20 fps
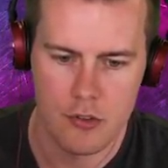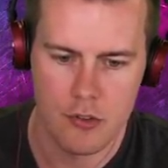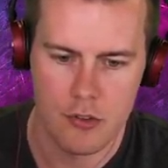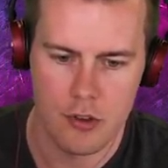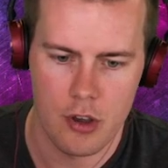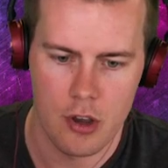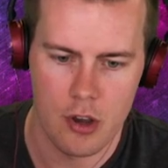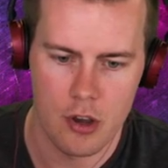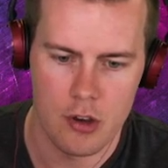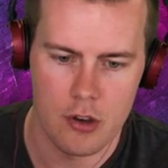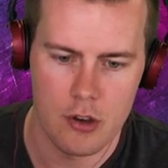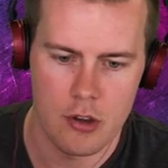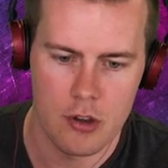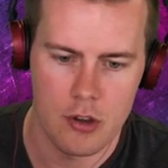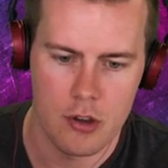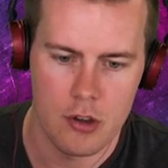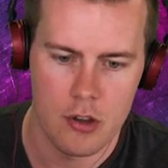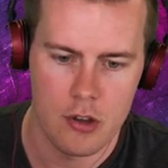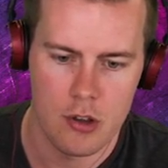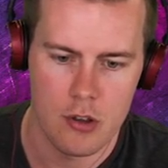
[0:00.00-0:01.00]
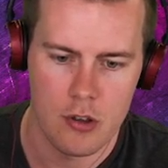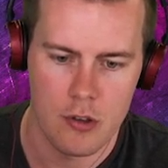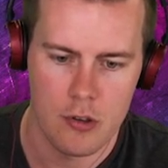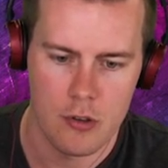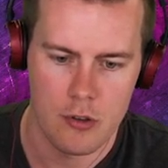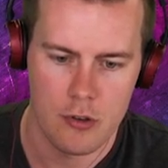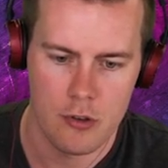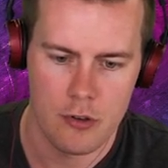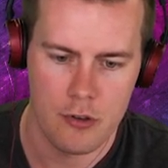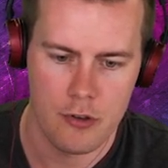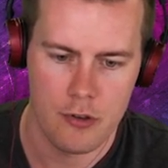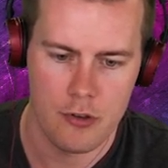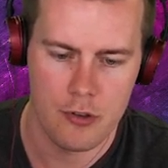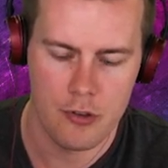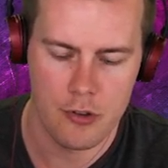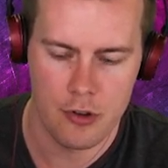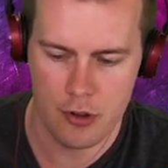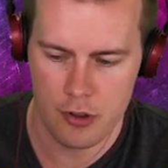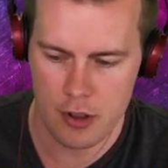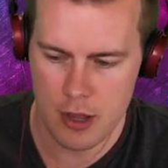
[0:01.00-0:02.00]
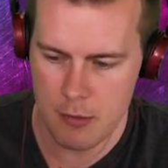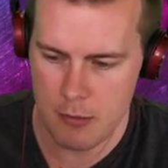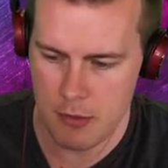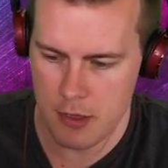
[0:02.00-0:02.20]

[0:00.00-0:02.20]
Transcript: So, shoot them